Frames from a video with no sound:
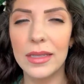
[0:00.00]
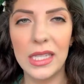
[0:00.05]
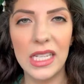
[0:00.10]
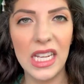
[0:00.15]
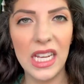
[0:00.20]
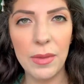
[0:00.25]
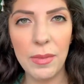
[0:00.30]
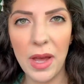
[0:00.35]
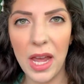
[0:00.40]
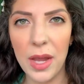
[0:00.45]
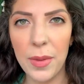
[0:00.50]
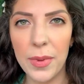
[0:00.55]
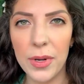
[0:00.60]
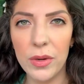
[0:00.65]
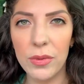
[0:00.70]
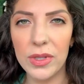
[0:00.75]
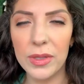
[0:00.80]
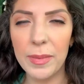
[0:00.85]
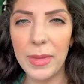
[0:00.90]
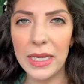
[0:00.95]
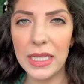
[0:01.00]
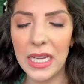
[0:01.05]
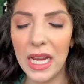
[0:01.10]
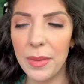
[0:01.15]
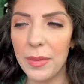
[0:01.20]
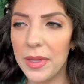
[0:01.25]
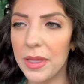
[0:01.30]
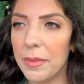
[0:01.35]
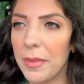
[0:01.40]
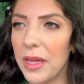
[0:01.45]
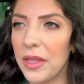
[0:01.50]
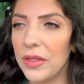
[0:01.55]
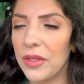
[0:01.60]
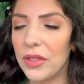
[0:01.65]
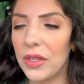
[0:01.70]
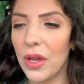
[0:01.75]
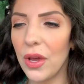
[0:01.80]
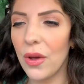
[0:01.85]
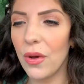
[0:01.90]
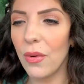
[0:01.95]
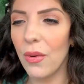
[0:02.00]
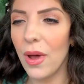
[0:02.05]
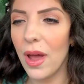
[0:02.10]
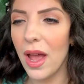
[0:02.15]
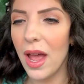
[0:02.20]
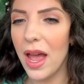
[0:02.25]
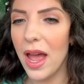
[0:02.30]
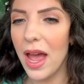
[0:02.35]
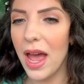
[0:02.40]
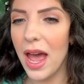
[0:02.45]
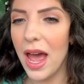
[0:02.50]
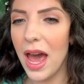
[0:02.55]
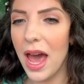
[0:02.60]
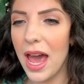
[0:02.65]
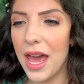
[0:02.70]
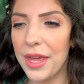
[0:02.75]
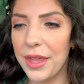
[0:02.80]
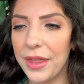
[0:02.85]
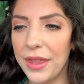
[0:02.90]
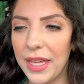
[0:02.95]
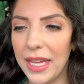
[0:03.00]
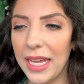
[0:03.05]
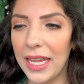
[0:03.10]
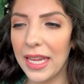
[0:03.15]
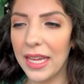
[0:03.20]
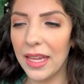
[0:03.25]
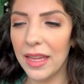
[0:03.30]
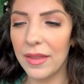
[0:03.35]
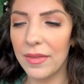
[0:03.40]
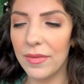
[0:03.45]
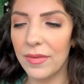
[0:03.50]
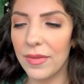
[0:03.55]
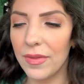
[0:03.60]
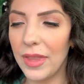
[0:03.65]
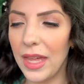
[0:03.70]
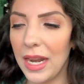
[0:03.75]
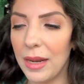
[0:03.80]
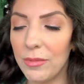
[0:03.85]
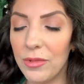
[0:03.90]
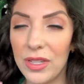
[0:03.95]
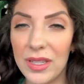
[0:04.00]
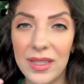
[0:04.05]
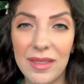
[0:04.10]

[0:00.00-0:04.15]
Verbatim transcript: TMI, but it was my time of the month, so I think that